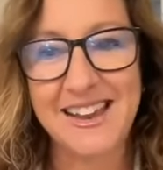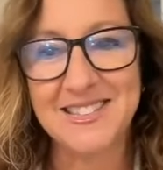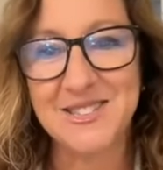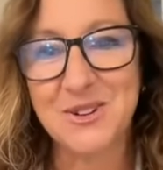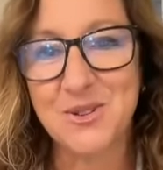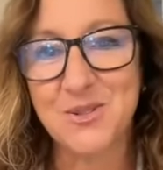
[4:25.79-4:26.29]

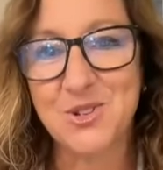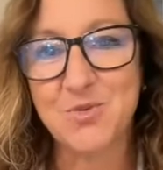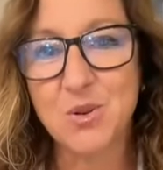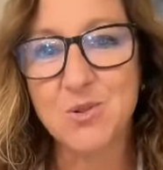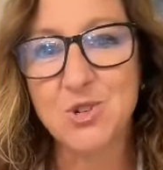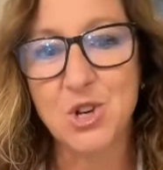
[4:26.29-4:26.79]
And so the
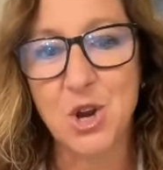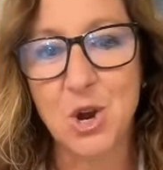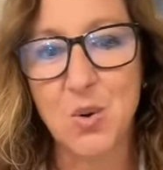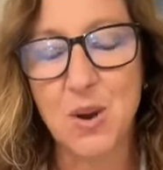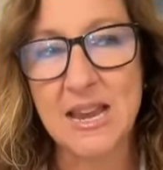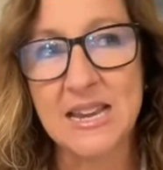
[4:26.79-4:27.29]
drone
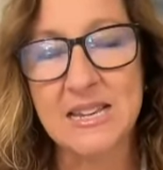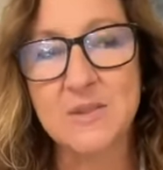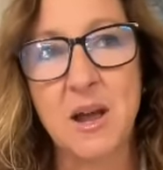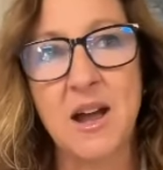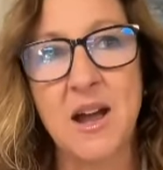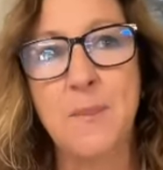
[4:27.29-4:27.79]
show is
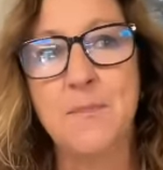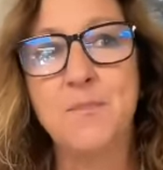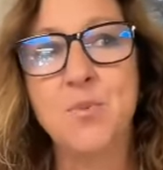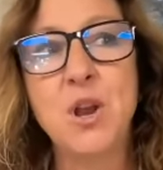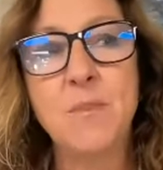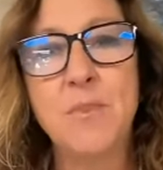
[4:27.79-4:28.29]

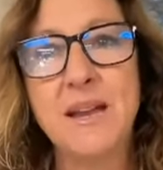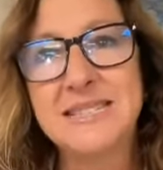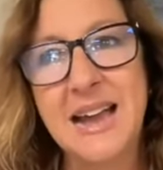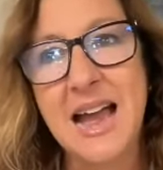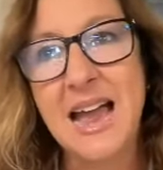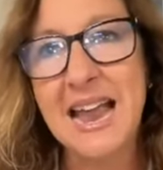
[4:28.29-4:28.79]
put on by
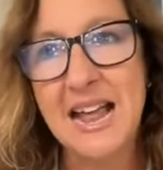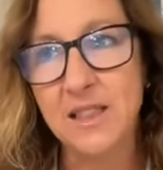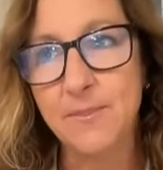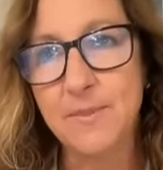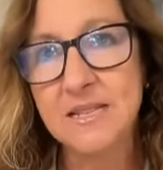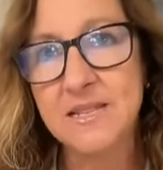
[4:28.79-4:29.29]
Sky
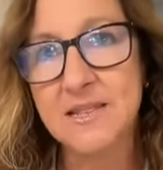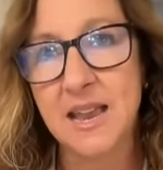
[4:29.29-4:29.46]
Elements.